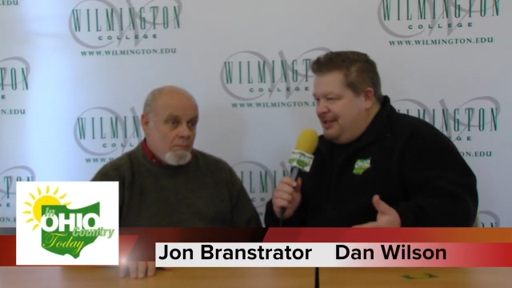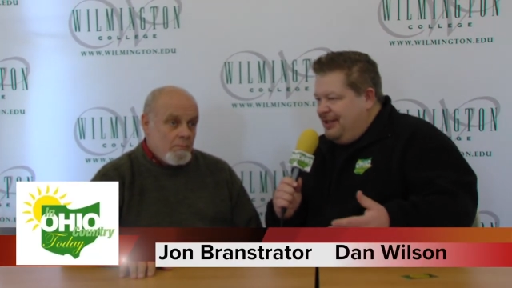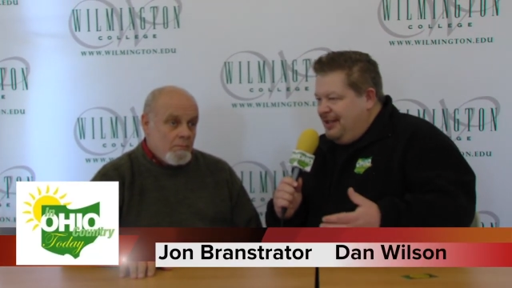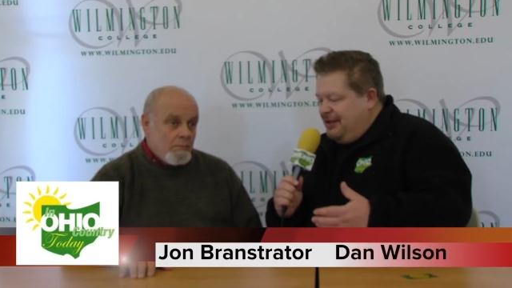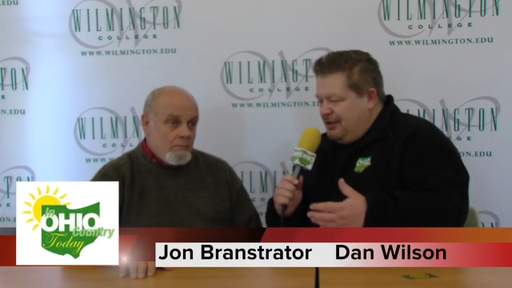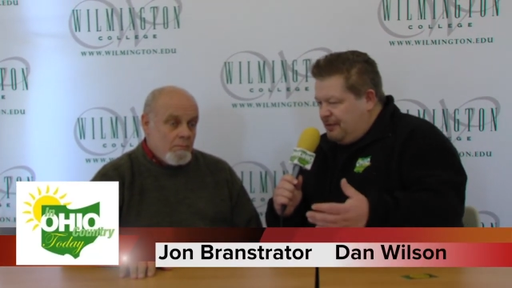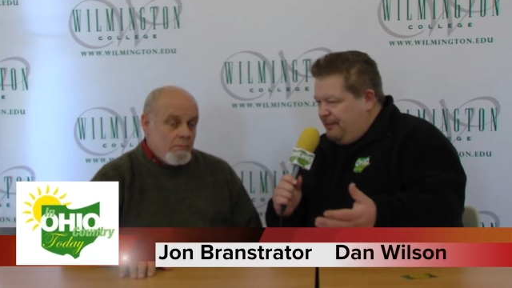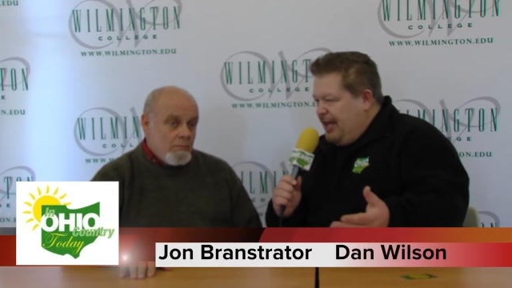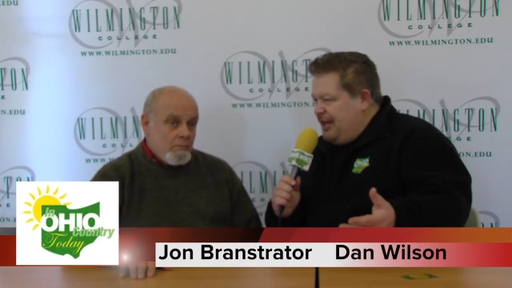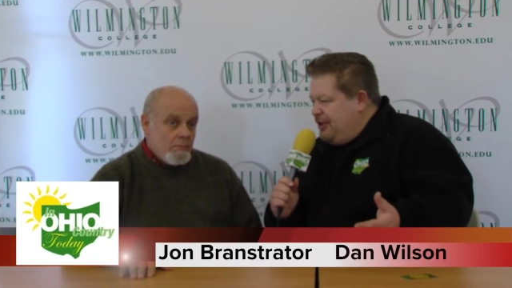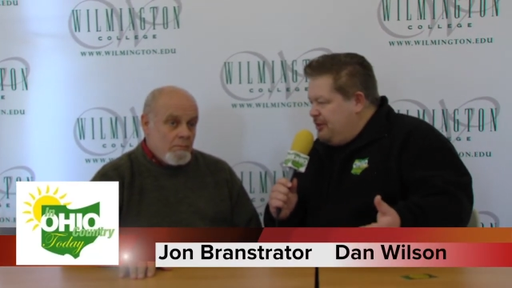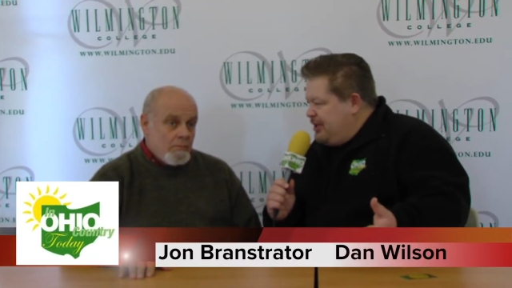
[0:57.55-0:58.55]
Speaker 1: and this
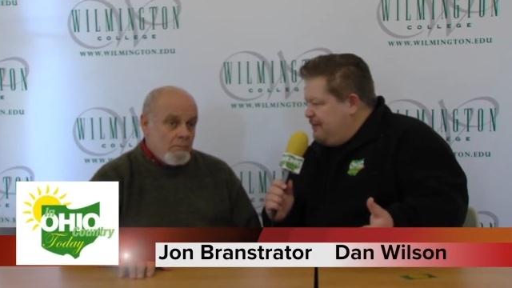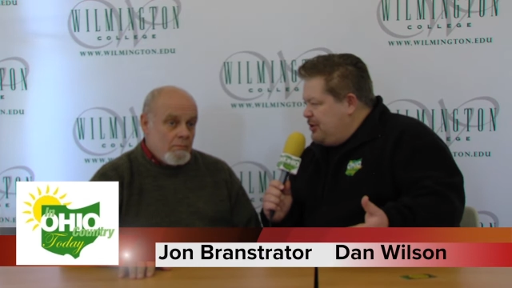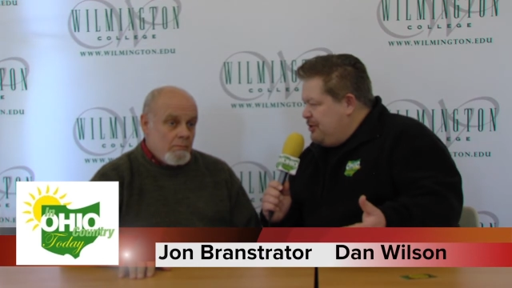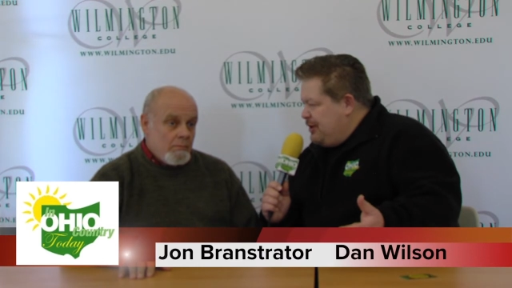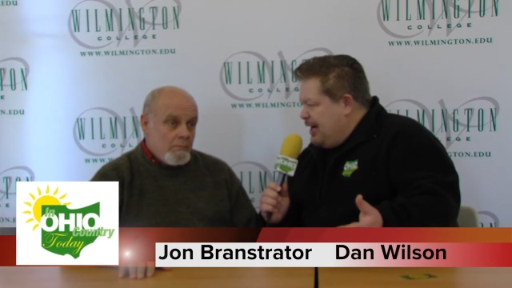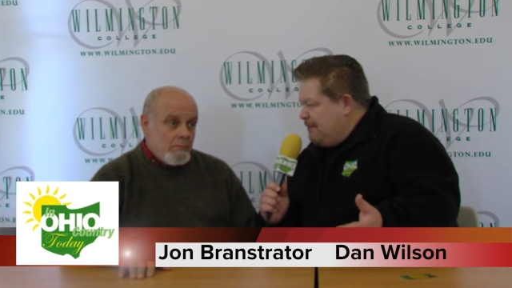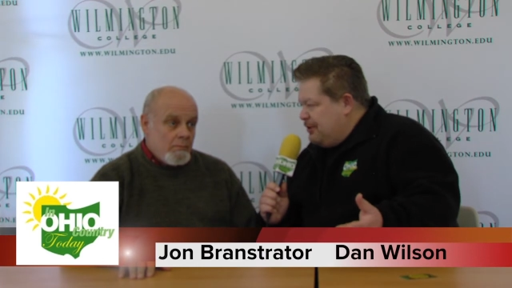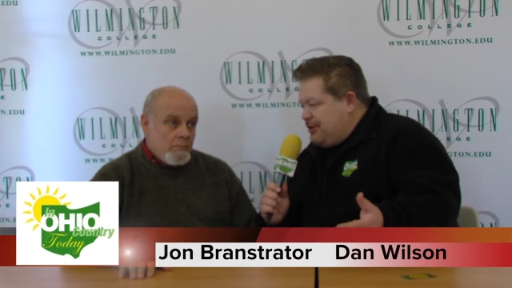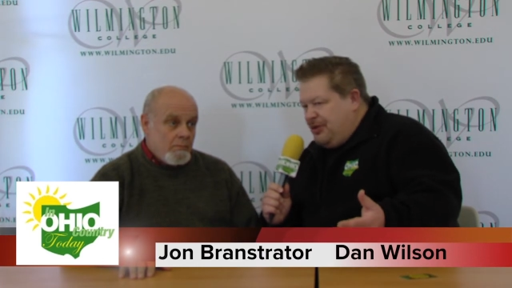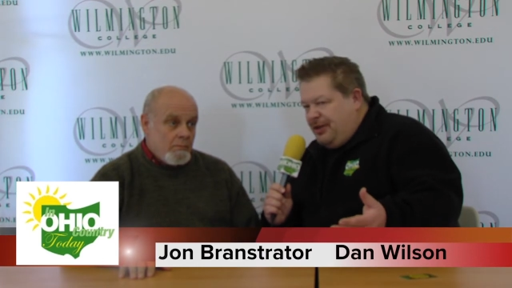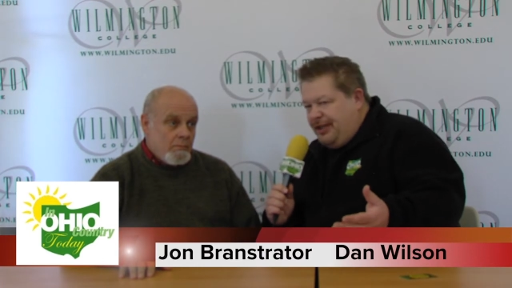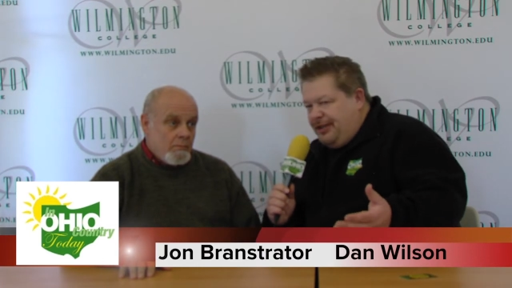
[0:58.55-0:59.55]
venue gives you an
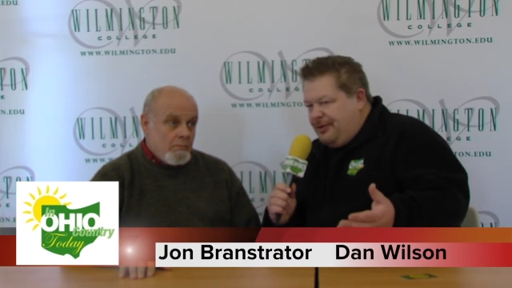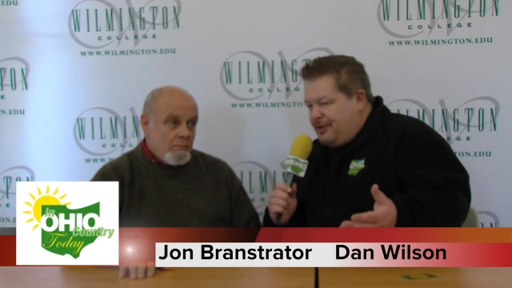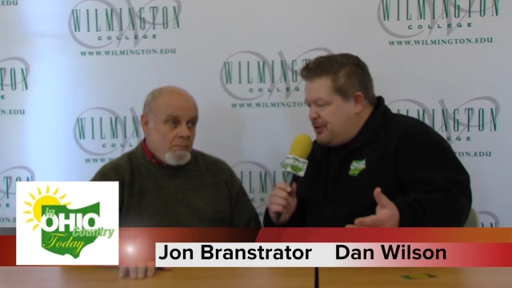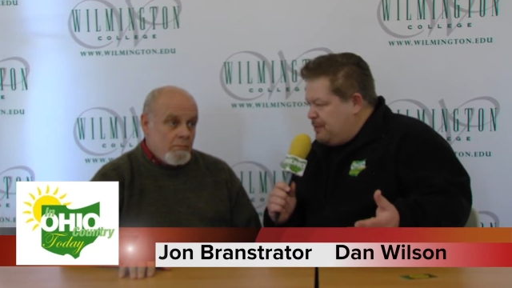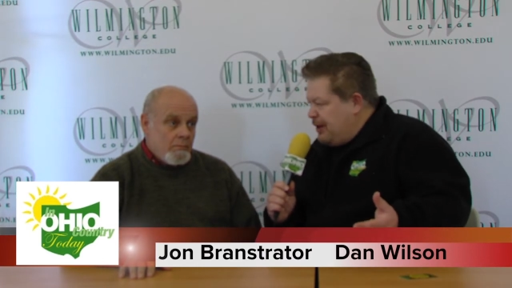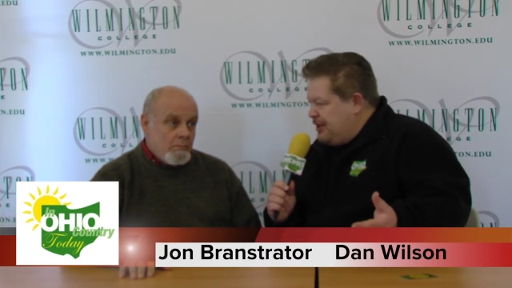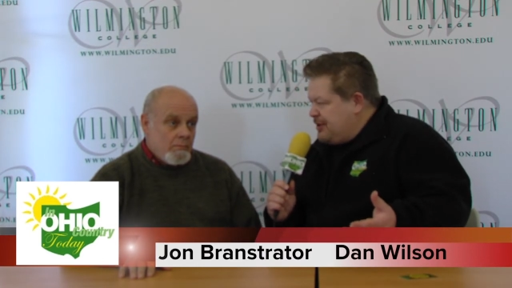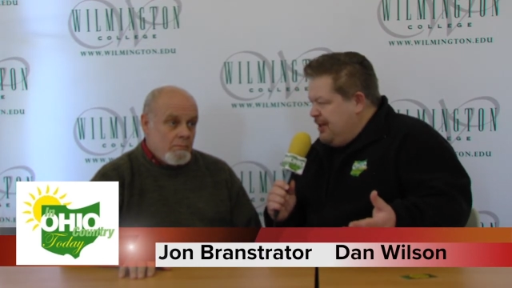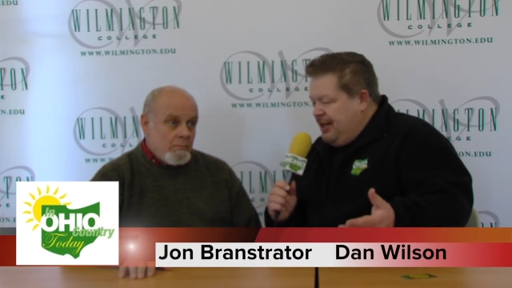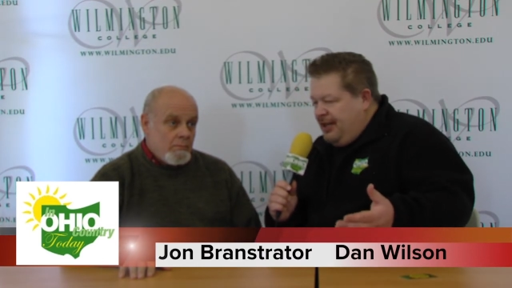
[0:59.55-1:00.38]
opportunity to express